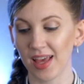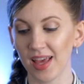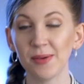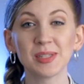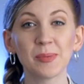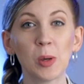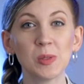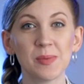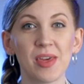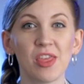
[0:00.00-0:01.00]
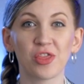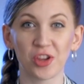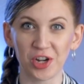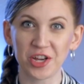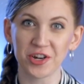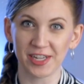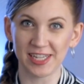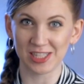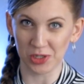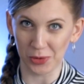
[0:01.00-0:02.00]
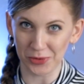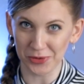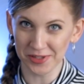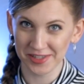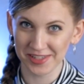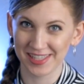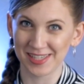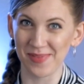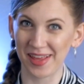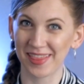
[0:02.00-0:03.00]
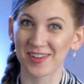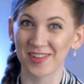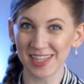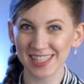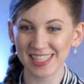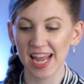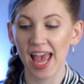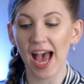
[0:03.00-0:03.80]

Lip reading: It was supposed to be 30 cookies total to make the crust.